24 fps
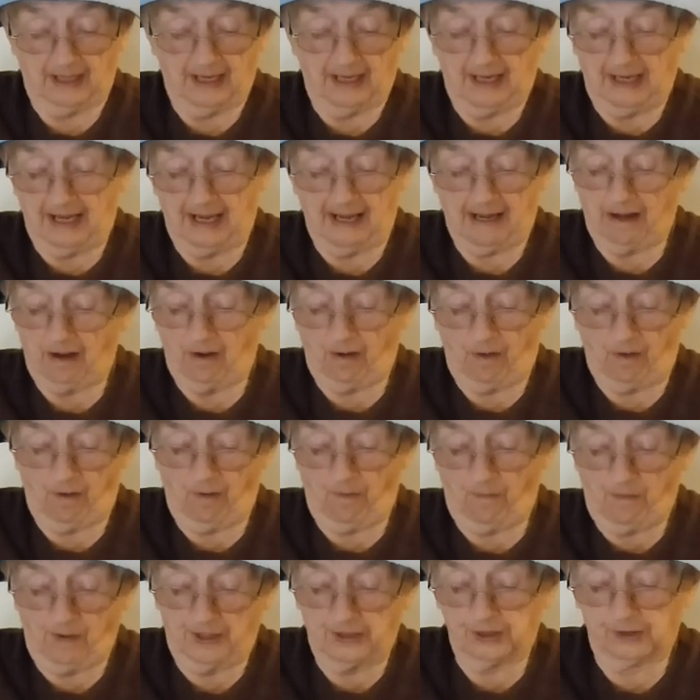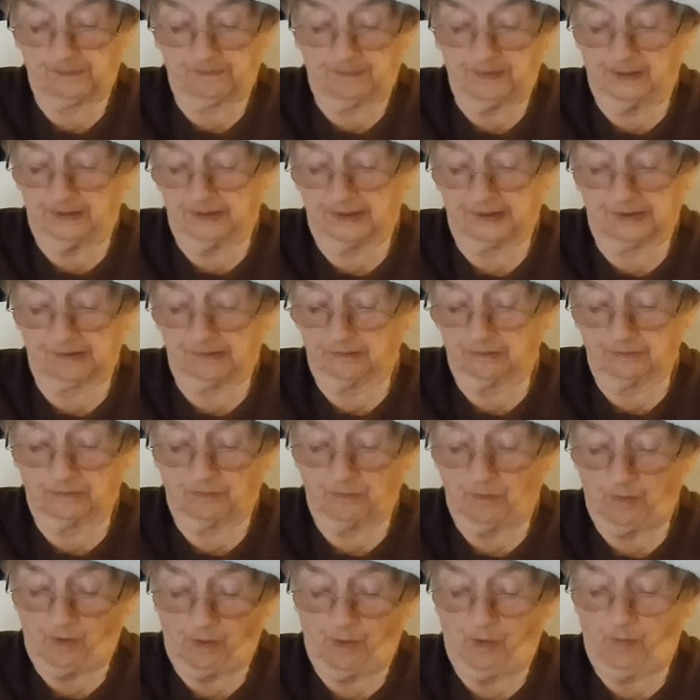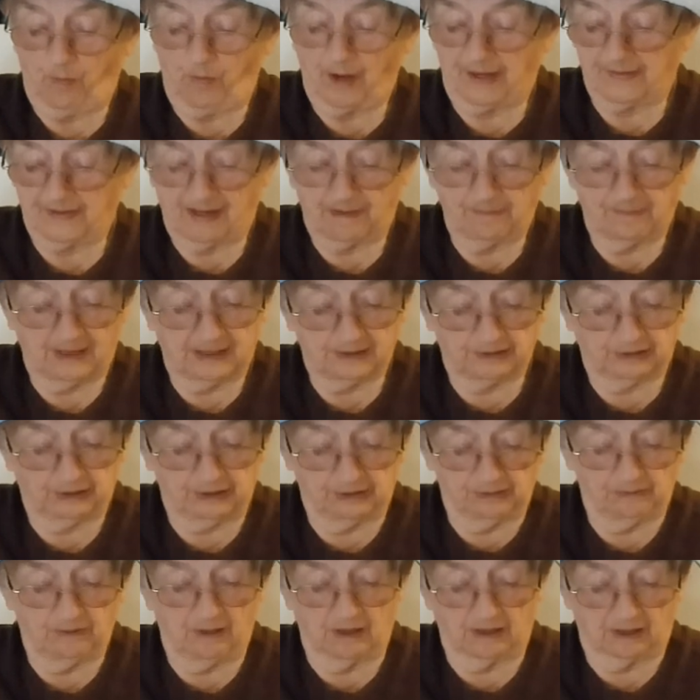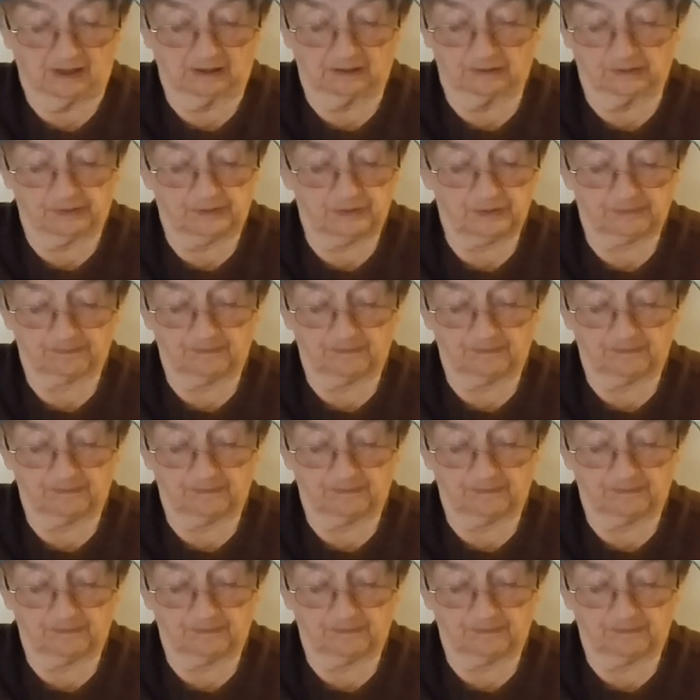I always puzzled why they made 2-holers